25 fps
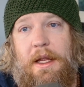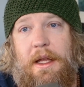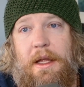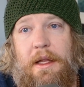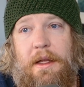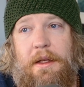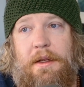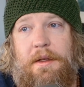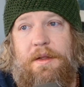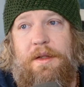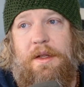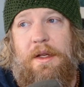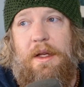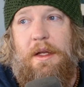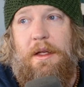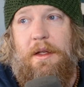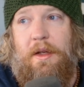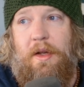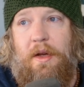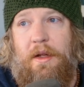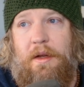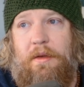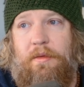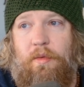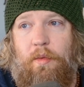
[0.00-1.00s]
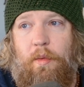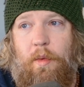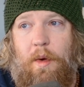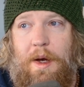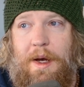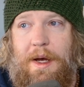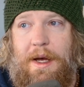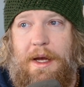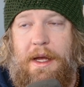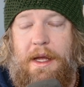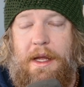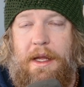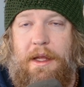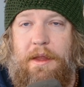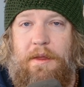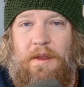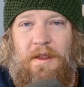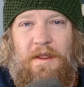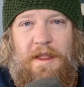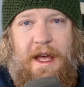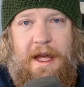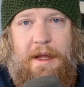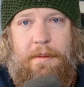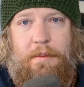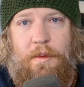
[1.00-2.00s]
and kind of why
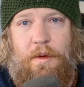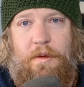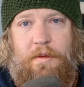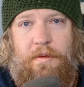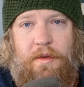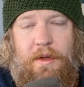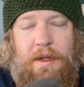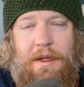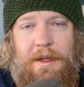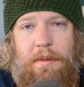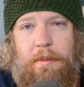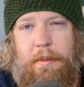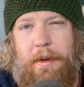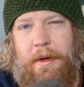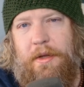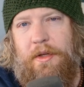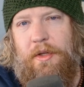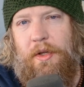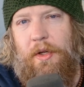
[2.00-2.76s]
that movie compared